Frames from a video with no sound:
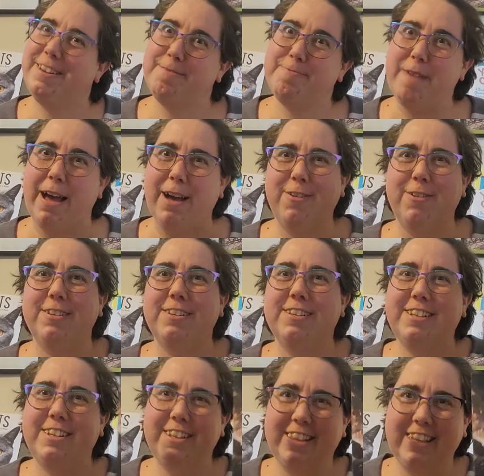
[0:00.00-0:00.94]
backwards
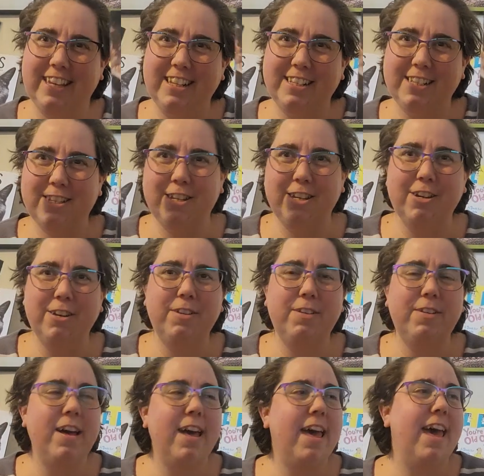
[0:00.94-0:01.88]
to these
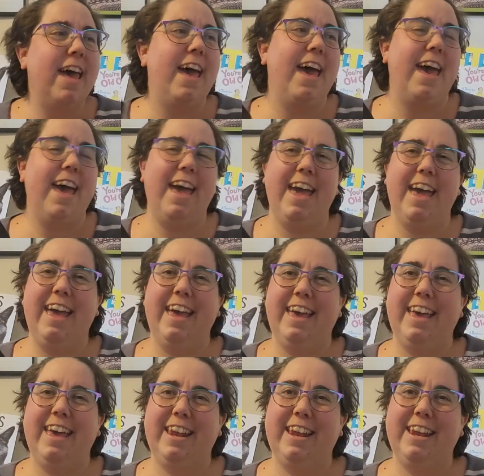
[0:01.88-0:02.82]
two.
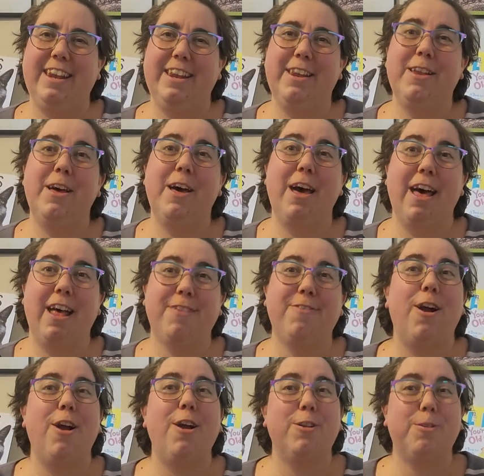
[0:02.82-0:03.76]
And as
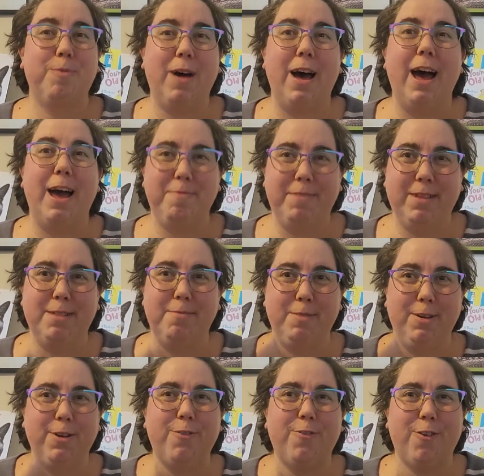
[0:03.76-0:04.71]
far as what I'm in the
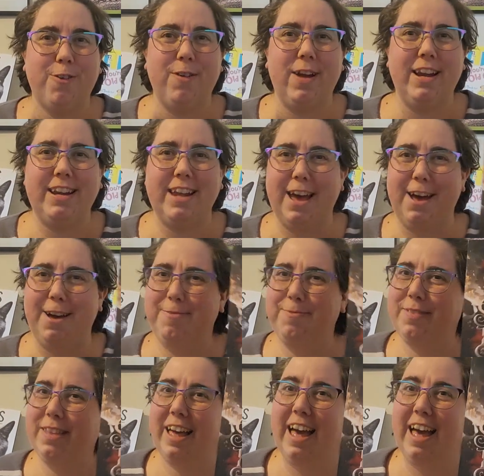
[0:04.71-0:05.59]
mood for right now,